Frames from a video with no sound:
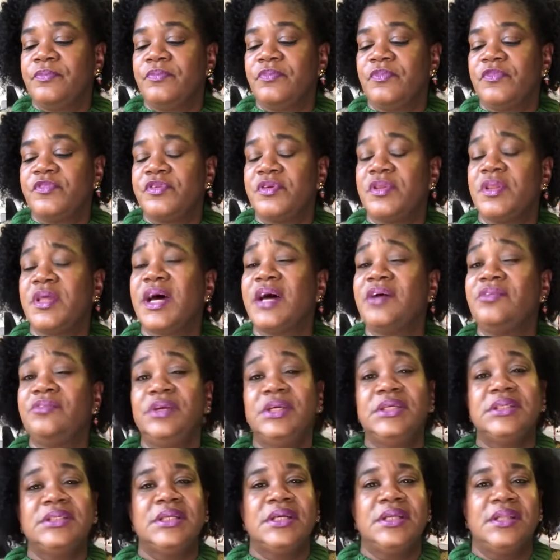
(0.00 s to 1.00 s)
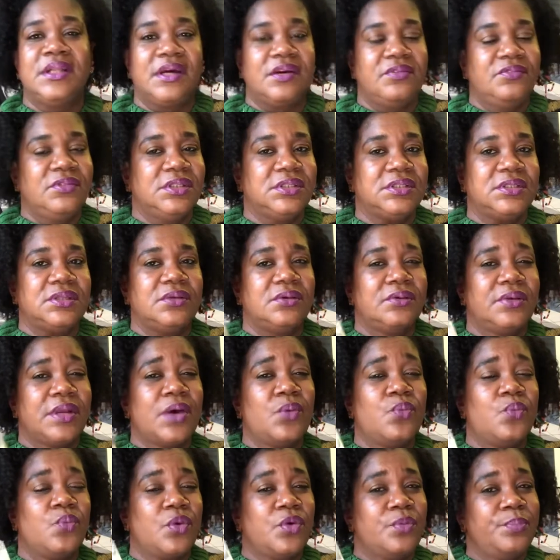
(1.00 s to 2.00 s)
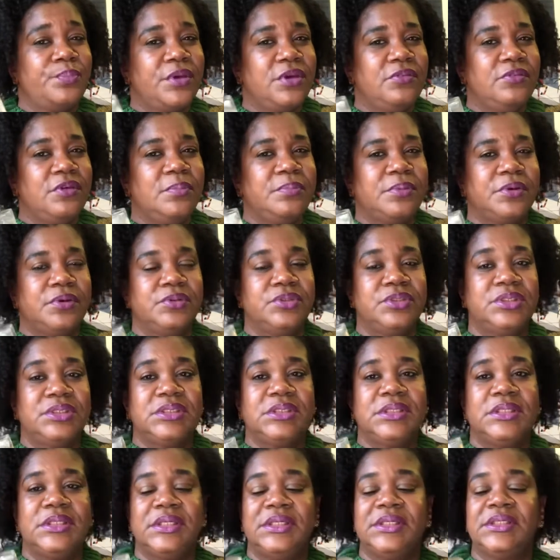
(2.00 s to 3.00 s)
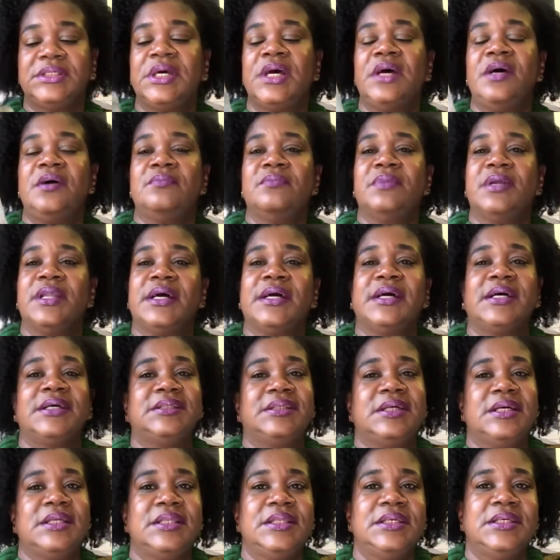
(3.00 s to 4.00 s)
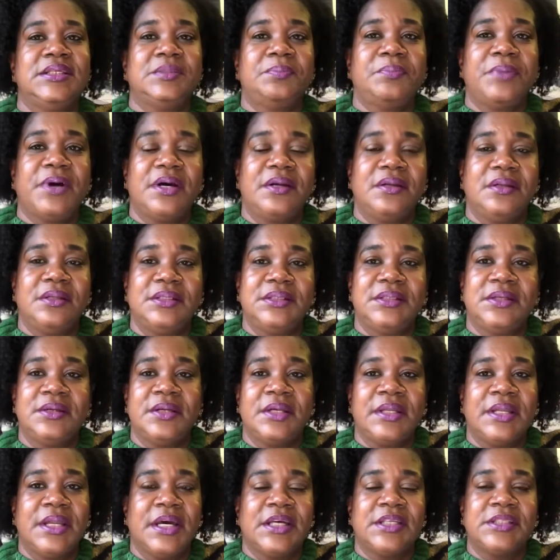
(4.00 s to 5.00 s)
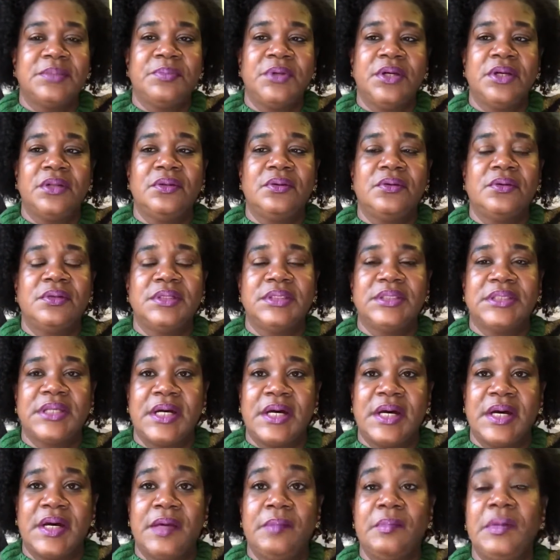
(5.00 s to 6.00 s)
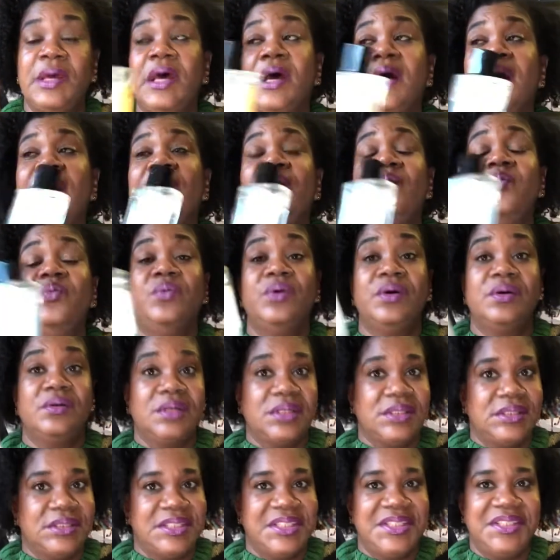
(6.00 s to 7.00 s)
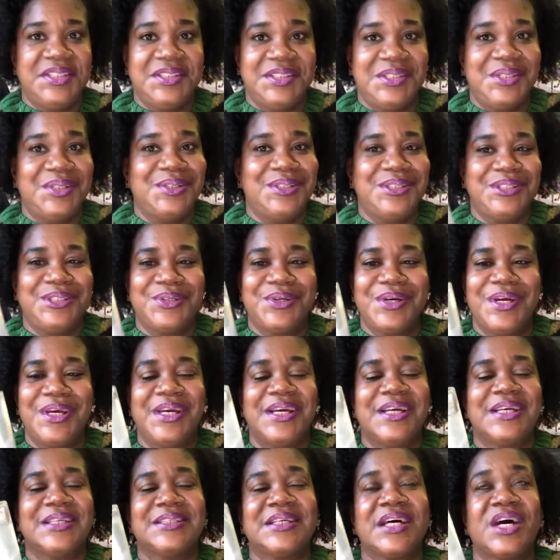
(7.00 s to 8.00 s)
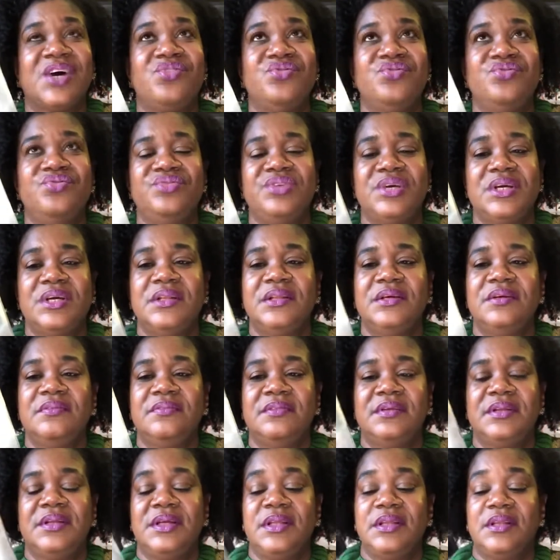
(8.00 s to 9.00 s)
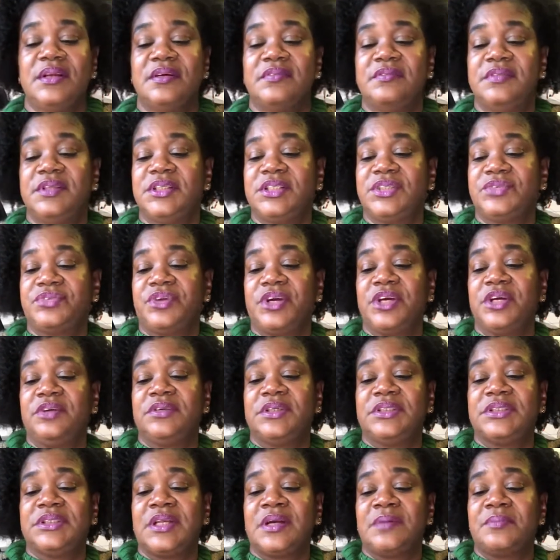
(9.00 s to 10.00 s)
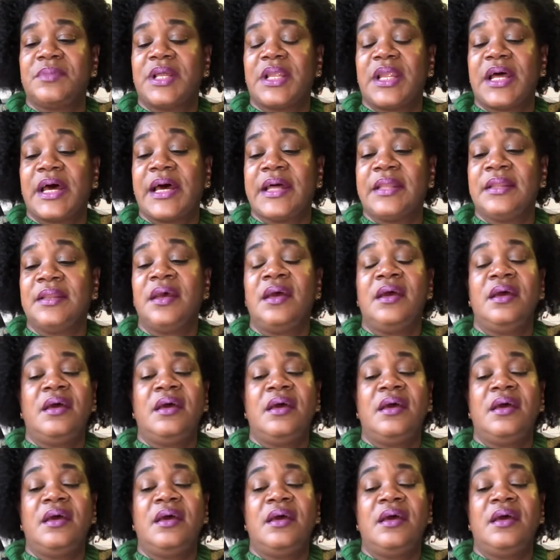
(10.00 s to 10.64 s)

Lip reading: for that reason and that reason alone, I won't be repurchasing this. But like I said, this bottle is going to last me a long time. I will continue to enjoy it because I really, really love this fragrance, and I'm glad.